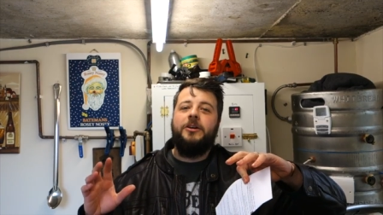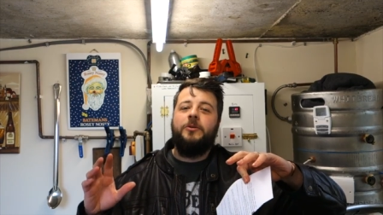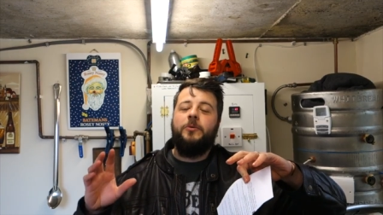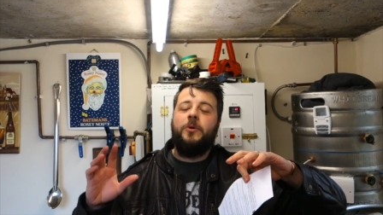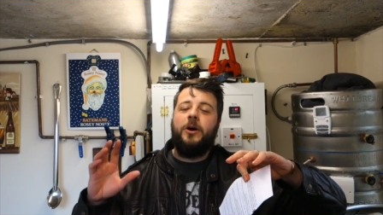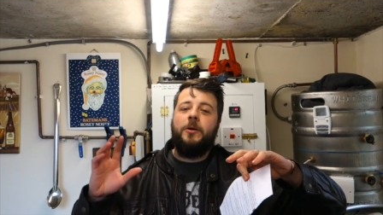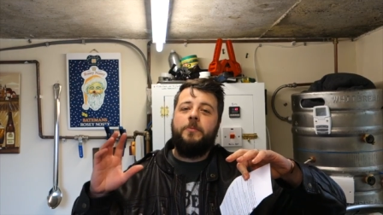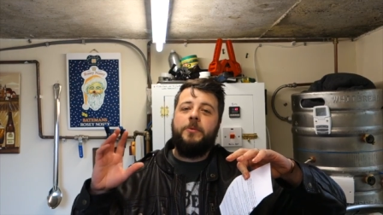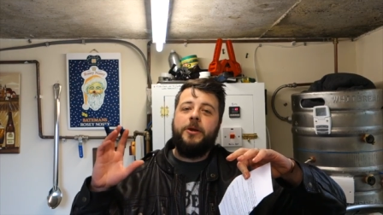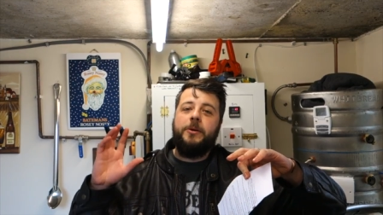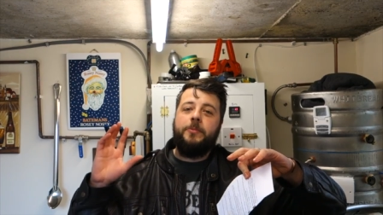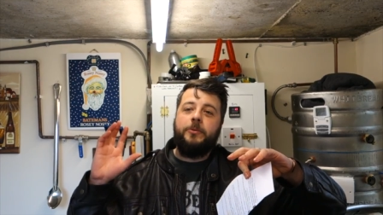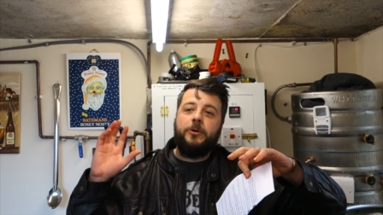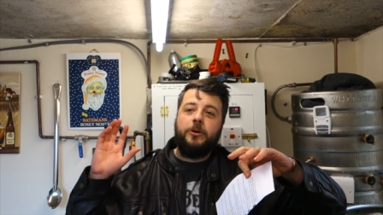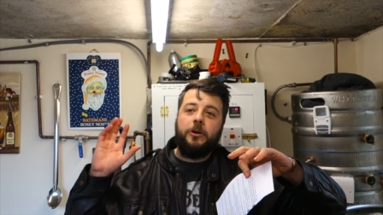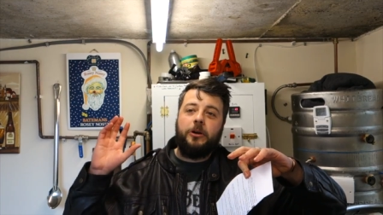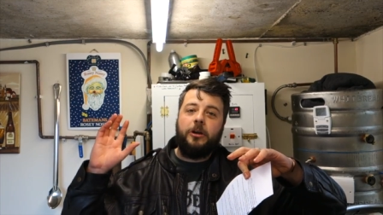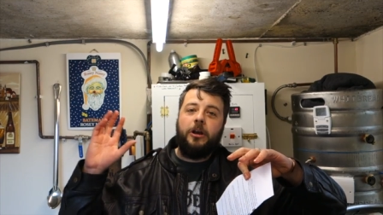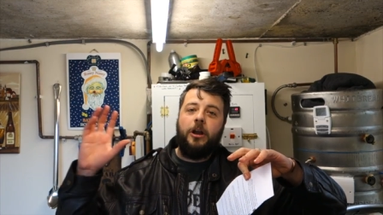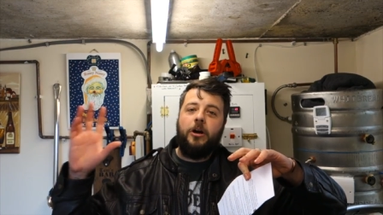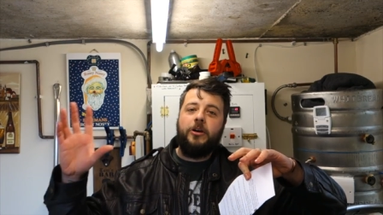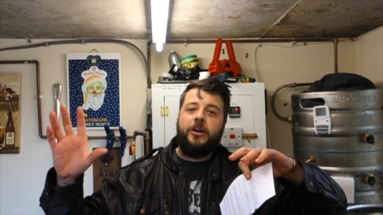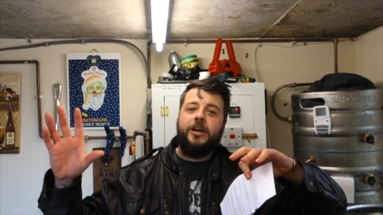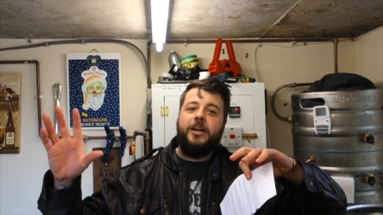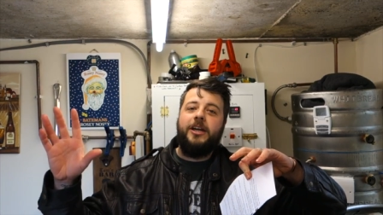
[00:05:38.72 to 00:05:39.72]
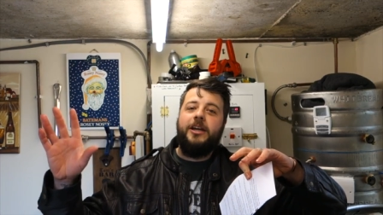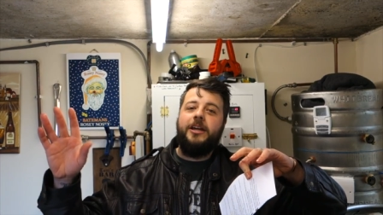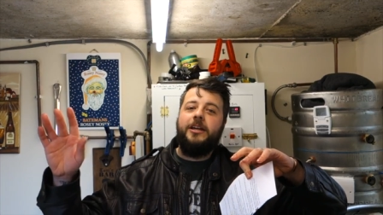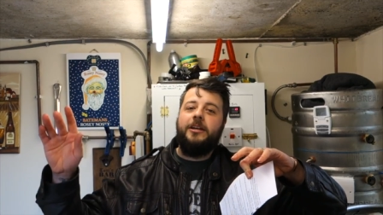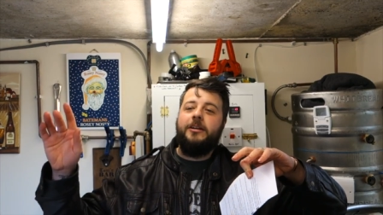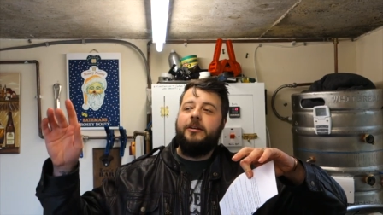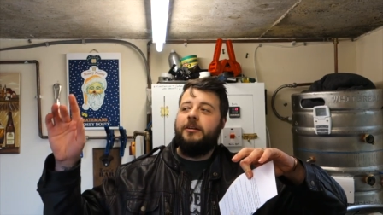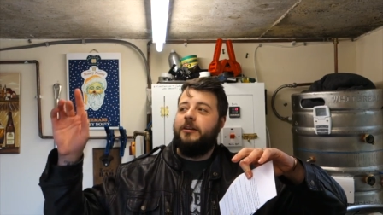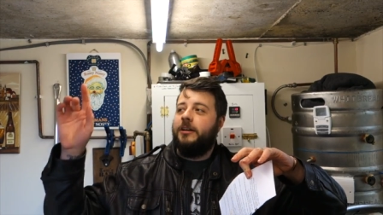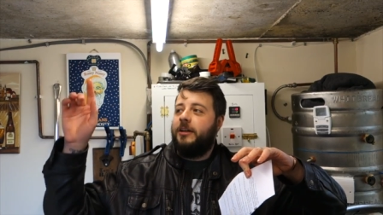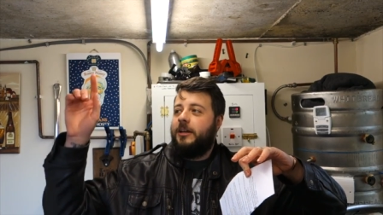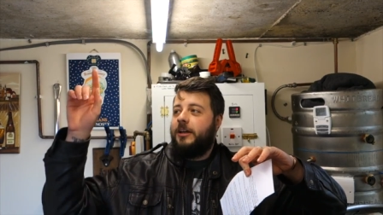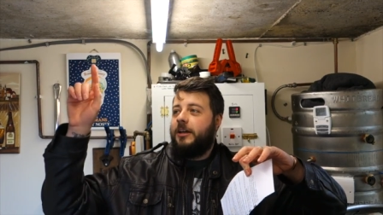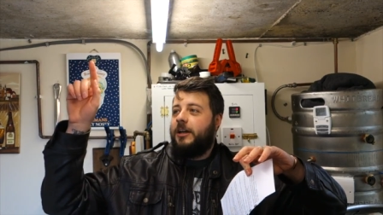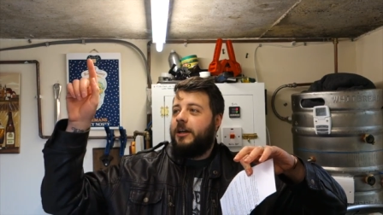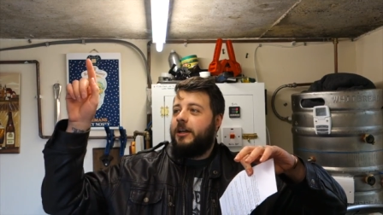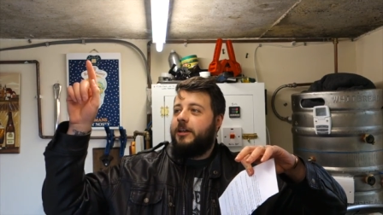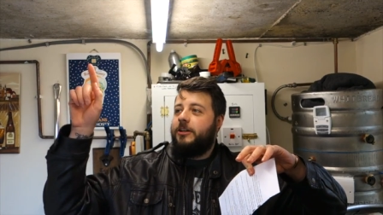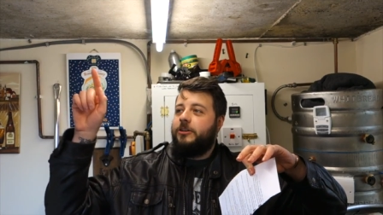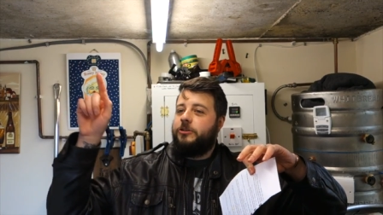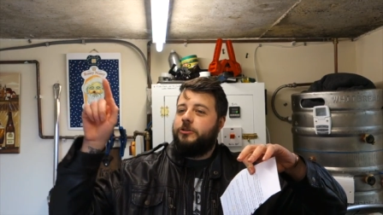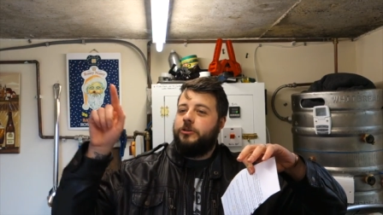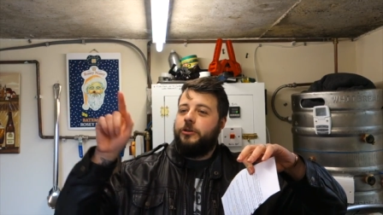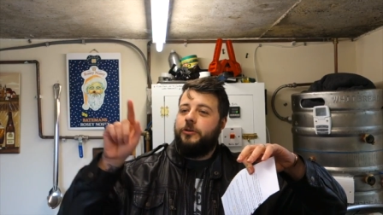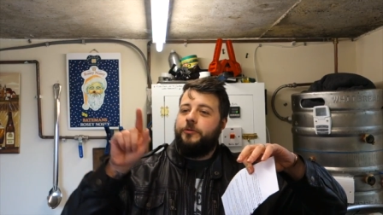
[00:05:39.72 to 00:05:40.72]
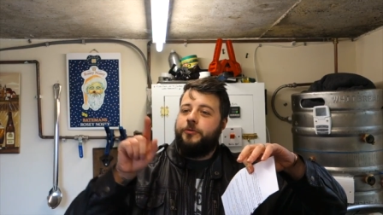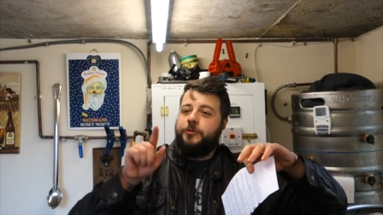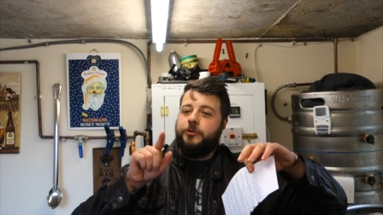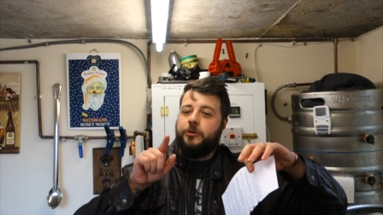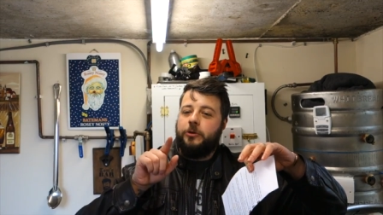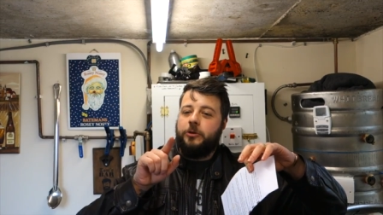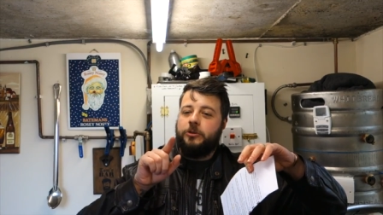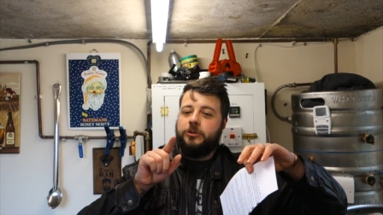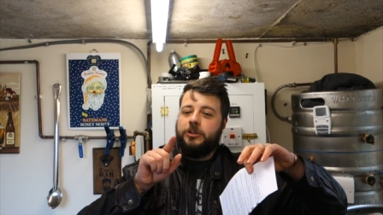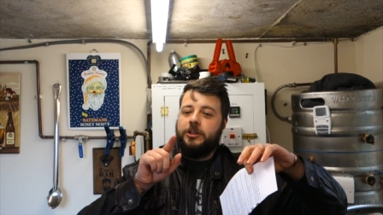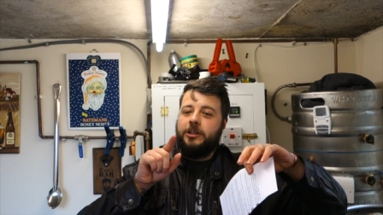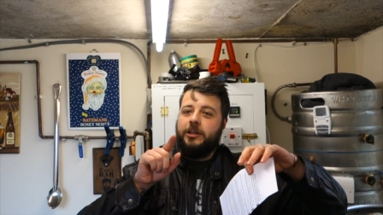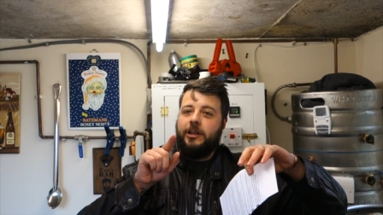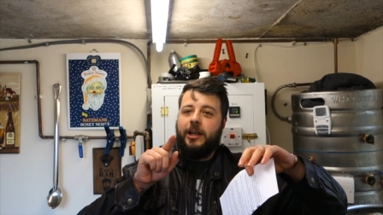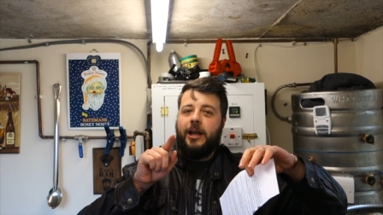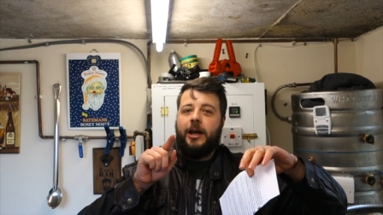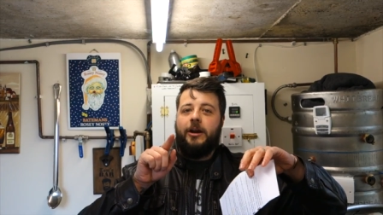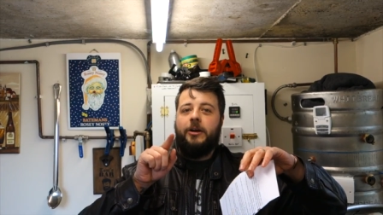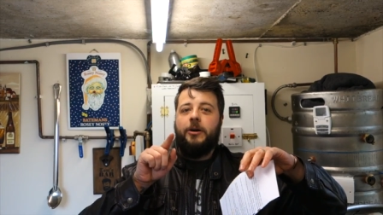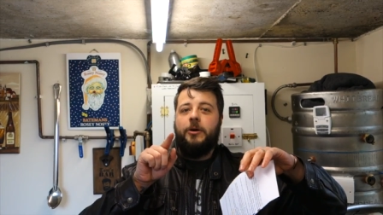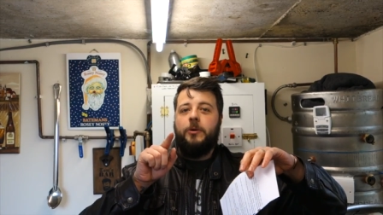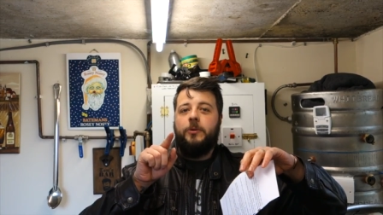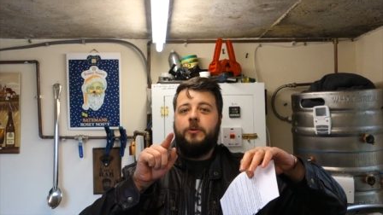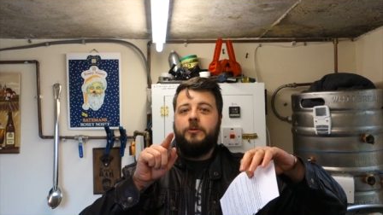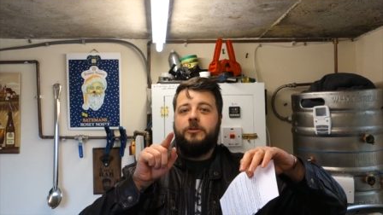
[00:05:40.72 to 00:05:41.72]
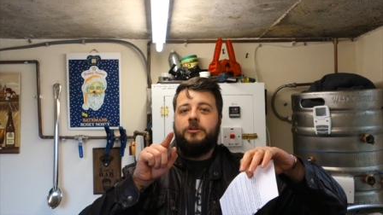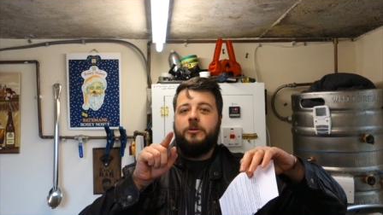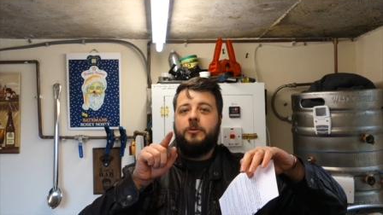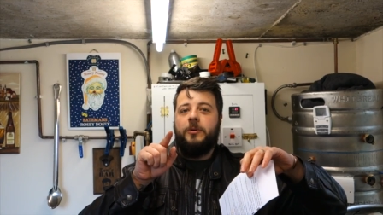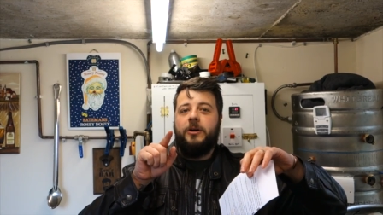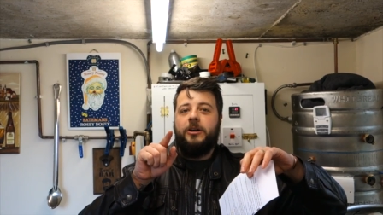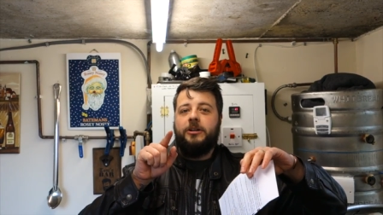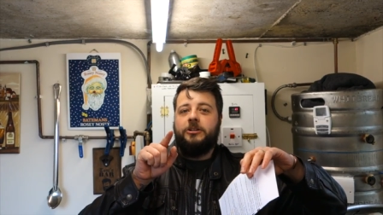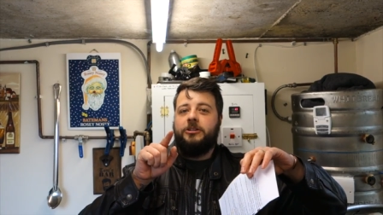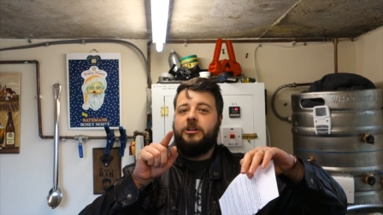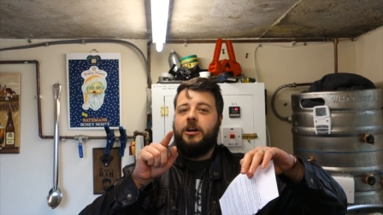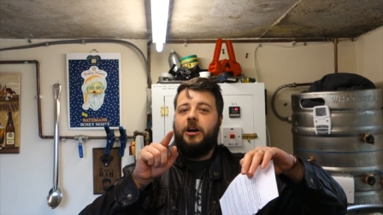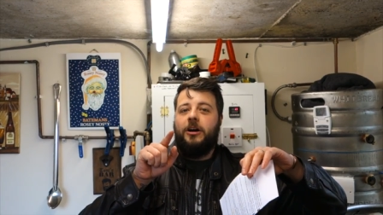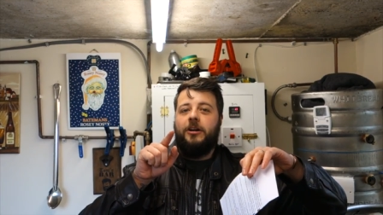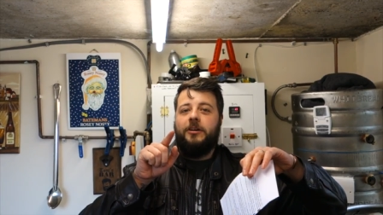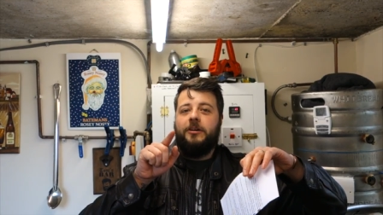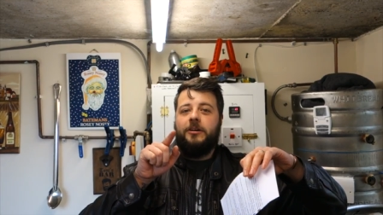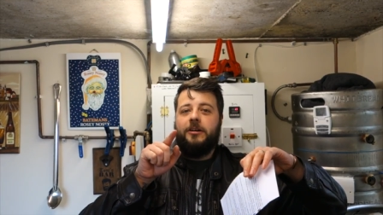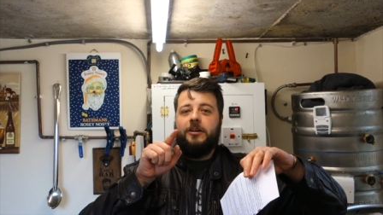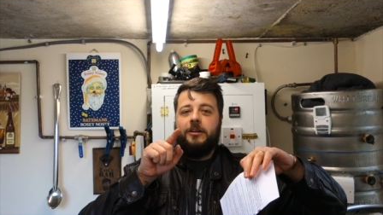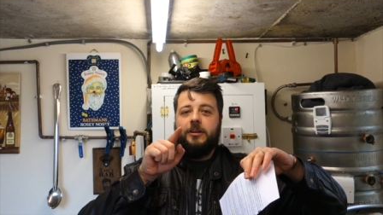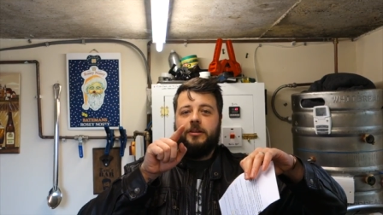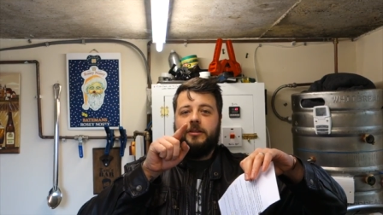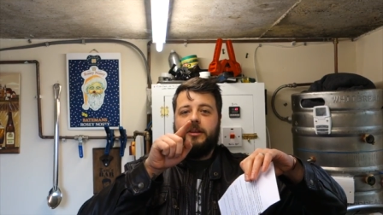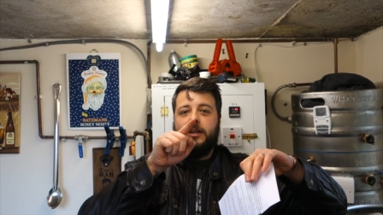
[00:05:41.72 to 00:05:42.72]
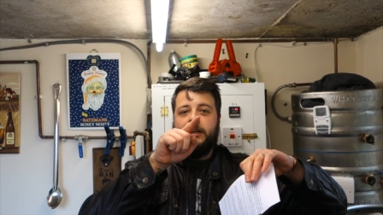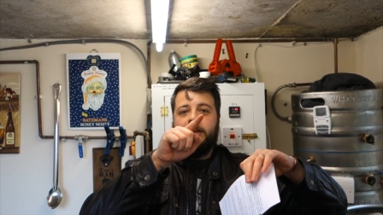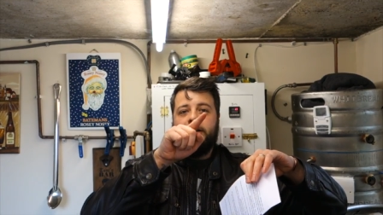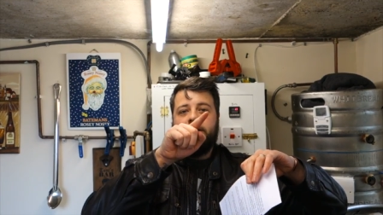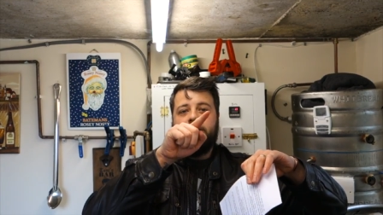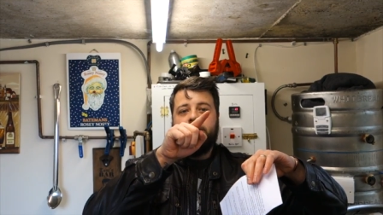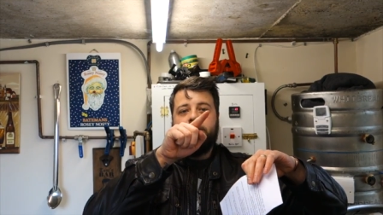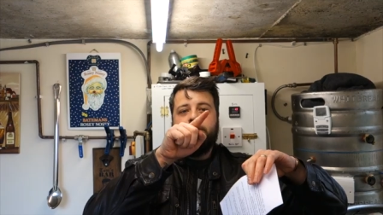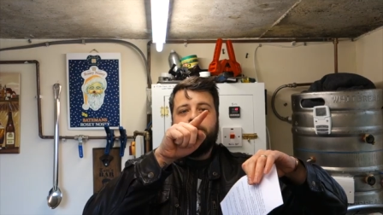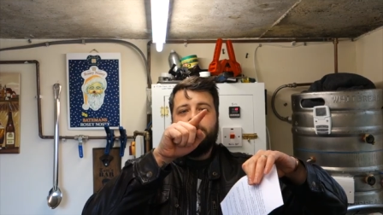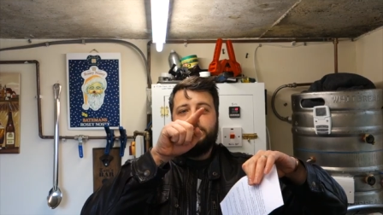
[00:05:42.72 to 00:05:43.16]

where people could log it in and it sort of draws a little arrow to where it's gone and then